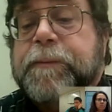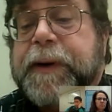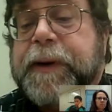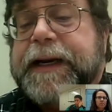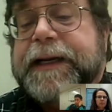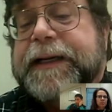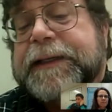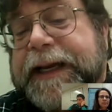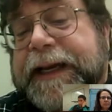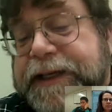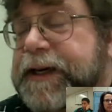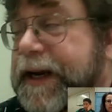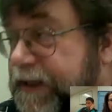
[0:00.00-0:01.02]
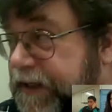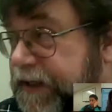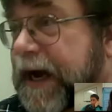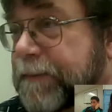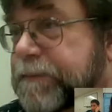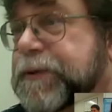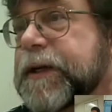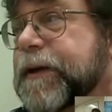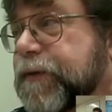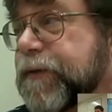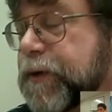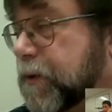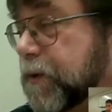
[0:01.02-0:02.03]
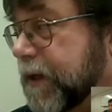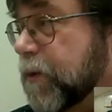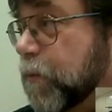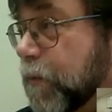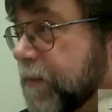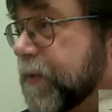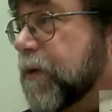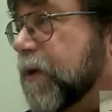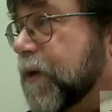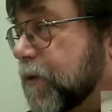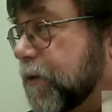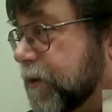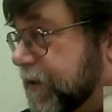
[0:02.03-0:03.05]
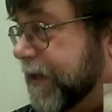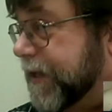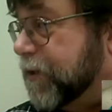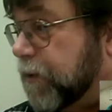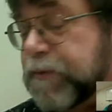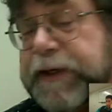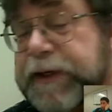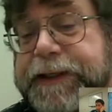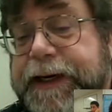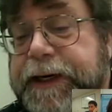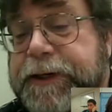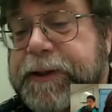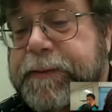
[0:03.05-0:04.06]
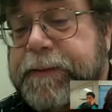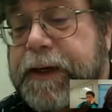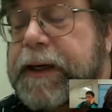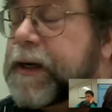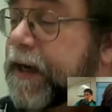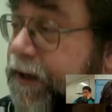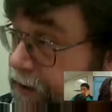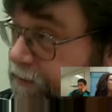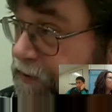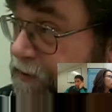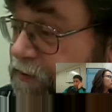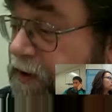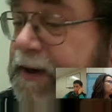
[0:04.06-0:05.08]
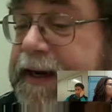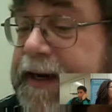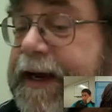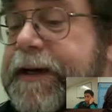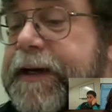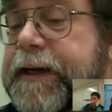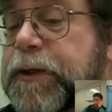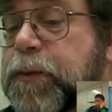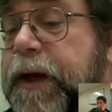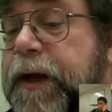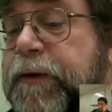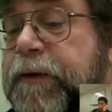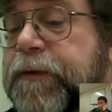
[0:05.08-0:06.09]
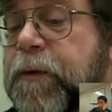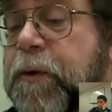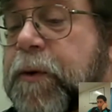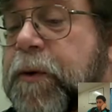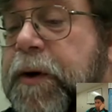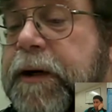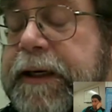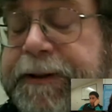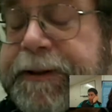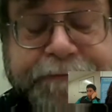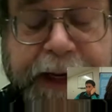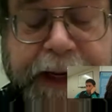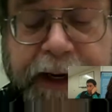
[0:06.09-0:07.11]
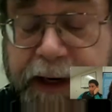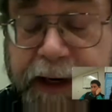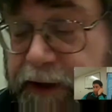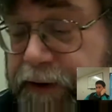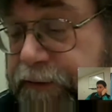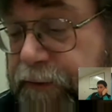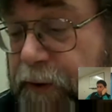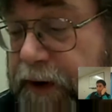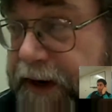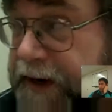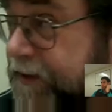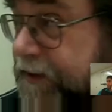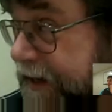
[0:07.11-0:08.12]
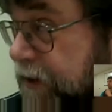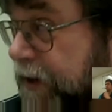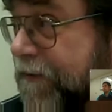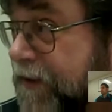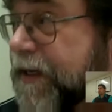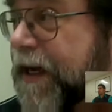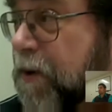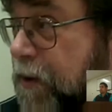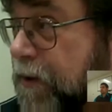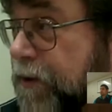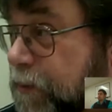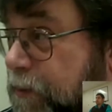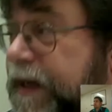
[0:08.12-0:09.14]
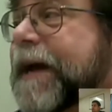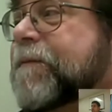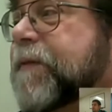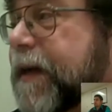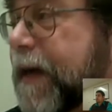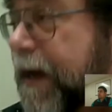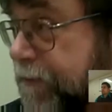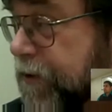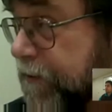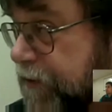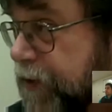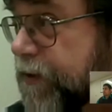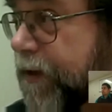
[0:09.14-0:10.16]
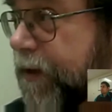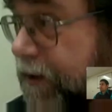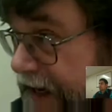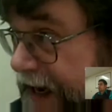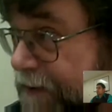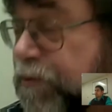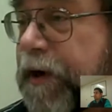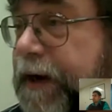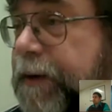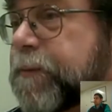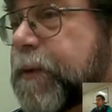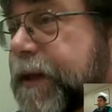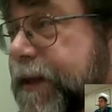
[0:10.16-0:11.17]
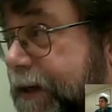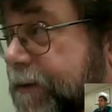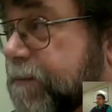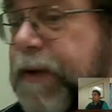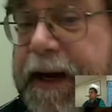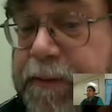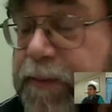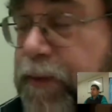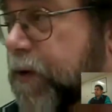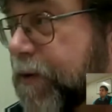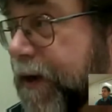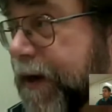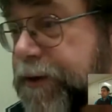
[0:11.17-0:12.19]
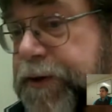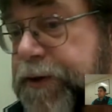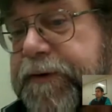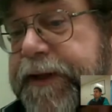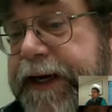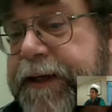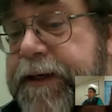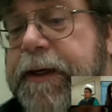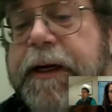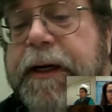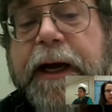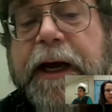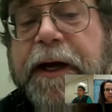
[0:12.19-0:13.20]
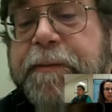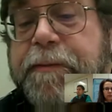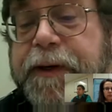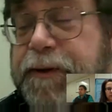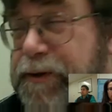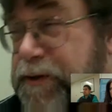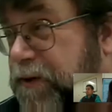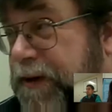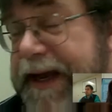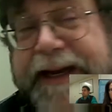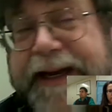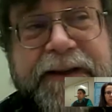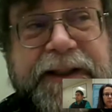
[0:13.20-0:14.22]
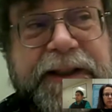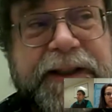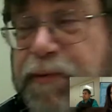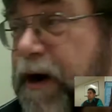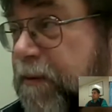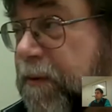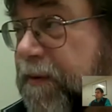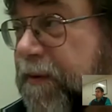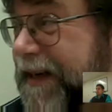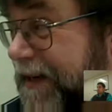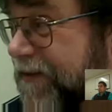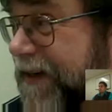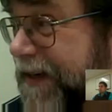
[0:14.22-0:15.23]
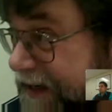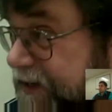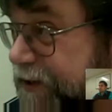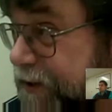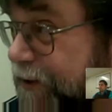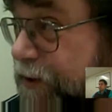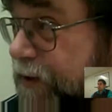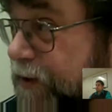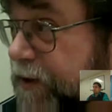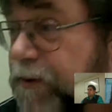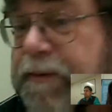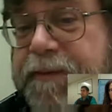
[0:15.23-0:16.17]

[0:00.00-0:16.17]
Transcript: But it's a nice option if you're doing a webinar or a scheduled presentation. It could be really handy as well for online office hours. We have the option of using Collaborate within Blackboard or Angel for that. but Google Hangouts is probably even easier to do.